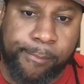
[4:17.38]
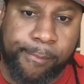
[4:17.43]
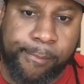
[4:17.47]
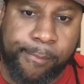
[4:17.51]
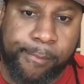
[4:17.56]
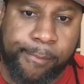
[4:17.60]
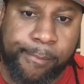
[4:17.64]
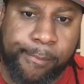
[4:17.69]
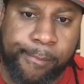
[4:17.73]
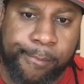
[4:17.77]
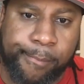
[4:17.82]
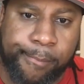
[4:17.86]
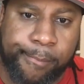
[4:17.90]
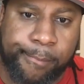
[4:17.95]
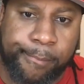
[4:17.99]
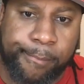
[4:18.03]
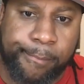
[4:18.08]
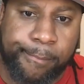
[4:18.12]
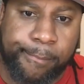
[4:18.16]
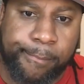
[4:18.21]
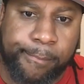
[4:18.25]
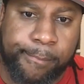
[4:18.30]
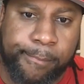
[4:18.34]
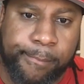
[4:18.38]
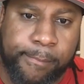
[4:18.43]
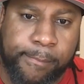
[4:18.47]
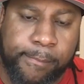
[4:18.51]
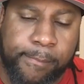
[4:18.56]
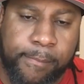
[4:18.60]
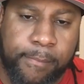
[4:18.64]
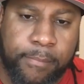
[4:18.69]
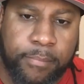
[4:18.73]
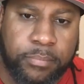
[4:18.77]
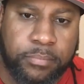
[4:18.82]

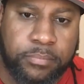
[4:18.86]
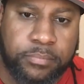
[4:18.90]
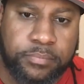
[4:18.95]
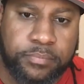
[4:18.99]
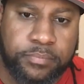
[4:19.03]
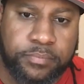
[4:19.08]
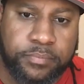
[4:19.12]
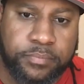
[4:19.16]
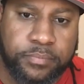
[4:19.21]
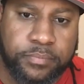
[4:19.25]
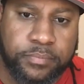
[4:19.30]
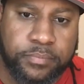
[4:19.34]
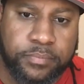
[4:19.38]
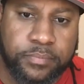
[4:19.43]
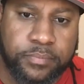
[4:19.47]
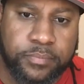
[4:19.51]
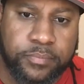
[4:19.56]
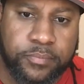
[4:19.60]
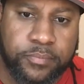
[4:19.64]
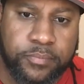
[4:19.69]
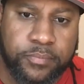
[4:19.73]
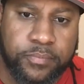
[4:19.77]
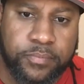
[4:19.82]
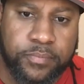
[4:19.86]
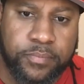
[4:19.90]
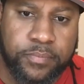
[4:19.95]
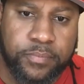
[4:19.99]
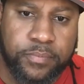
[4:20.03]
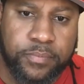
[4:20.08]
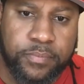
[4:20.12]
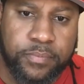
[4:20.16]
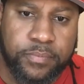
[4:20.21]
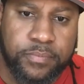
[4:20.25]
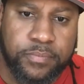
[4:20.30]

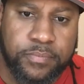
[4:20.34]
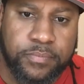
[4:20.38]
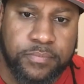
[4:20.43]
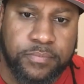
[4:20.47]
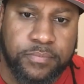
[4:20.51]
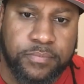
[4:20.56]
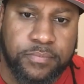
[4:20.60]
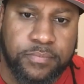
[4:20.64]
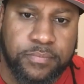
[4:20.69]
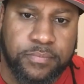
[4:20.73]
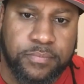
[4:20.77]
[no speech]